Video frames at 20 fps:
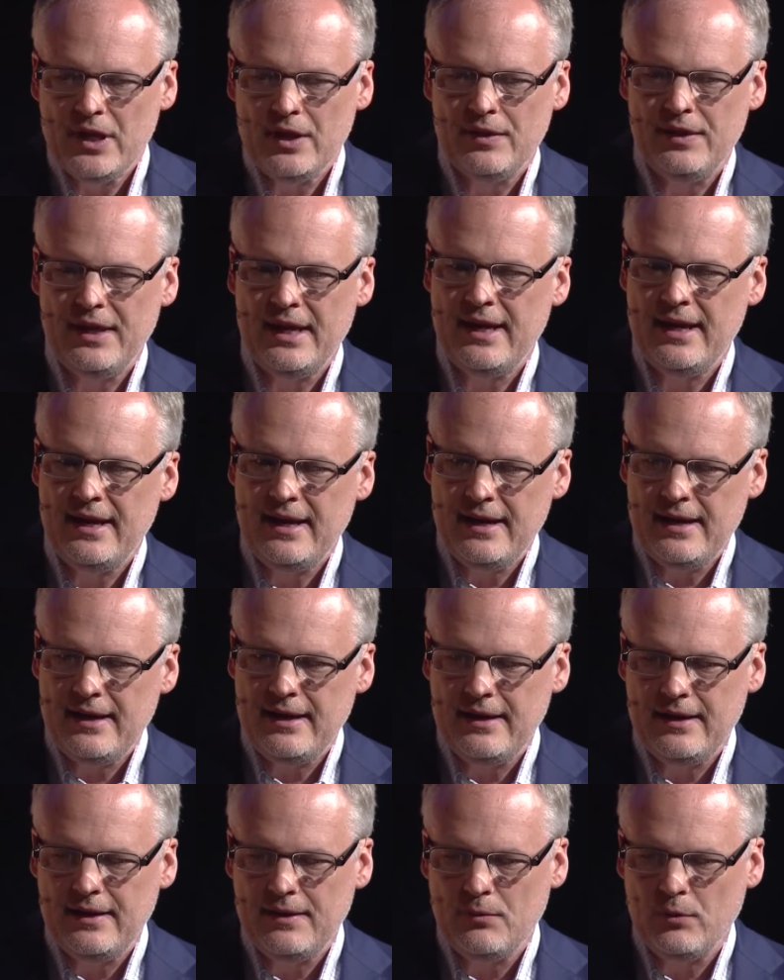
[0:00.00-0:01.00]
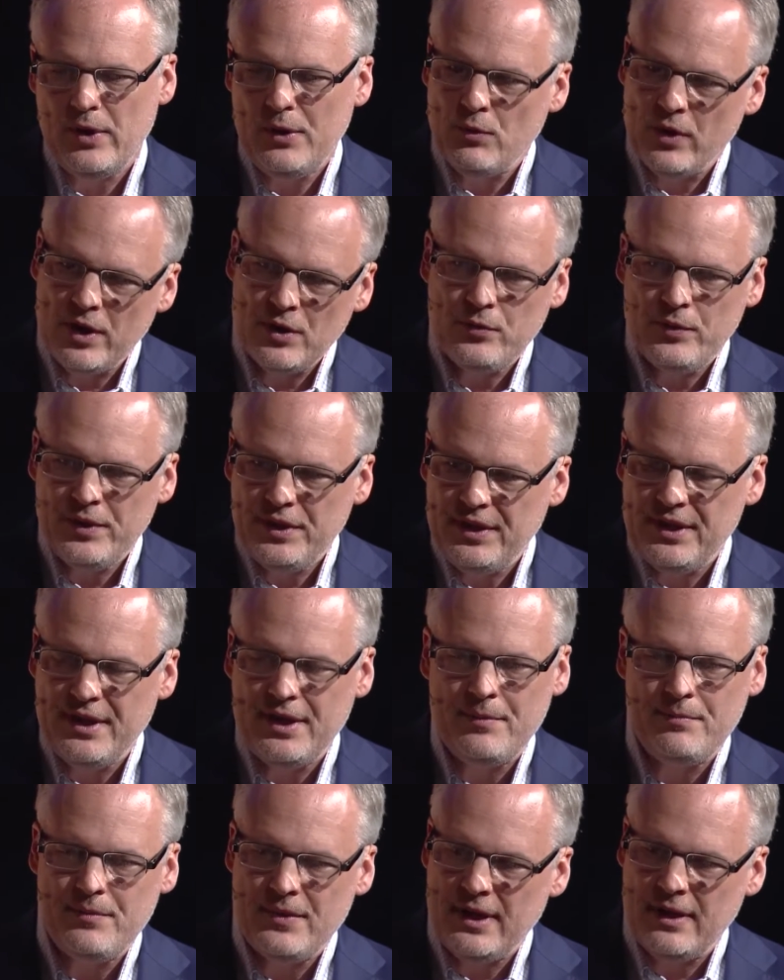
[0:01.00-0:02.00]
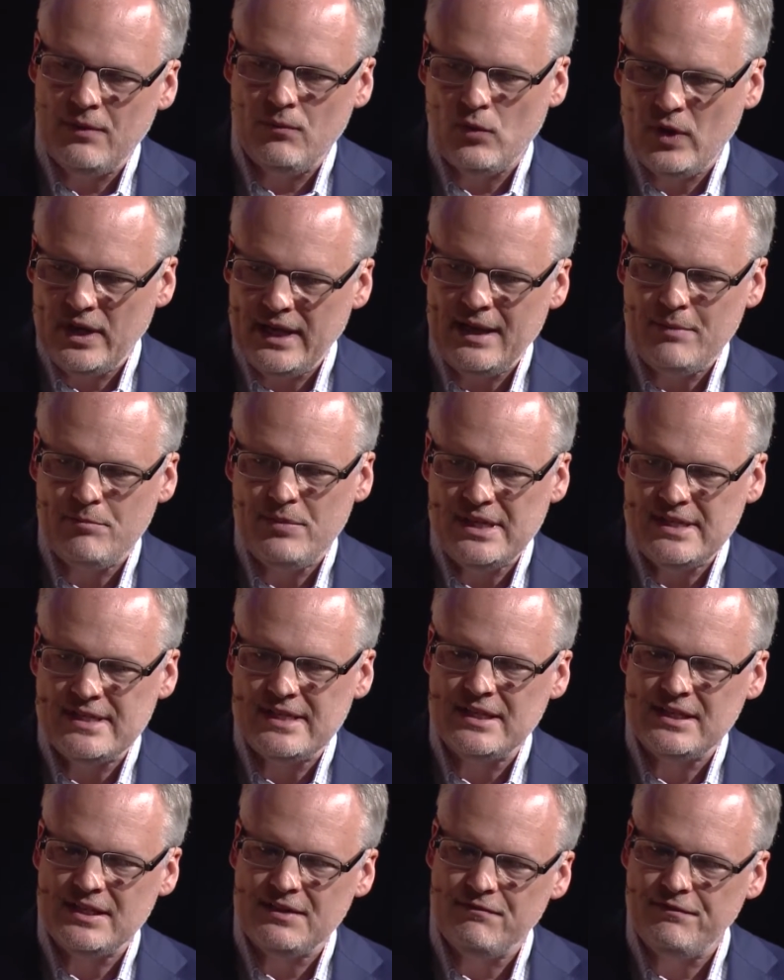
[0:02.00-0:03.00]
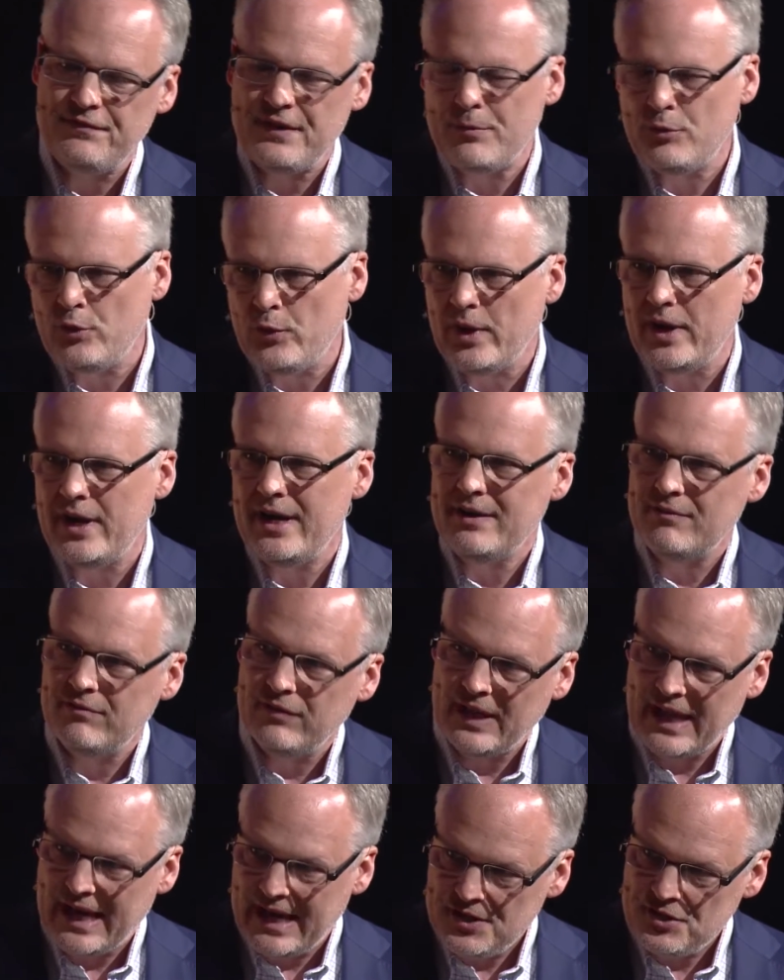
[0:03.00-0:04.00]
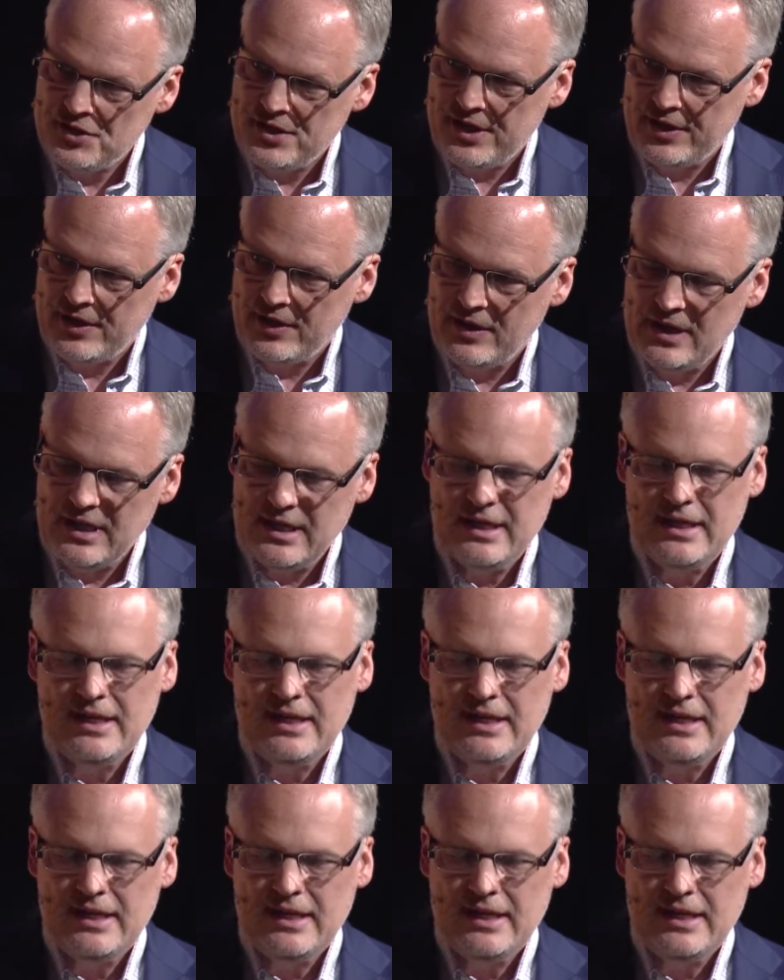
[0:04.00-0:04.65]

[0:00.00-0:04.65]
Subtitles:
We worked with them and won that business in February of last year,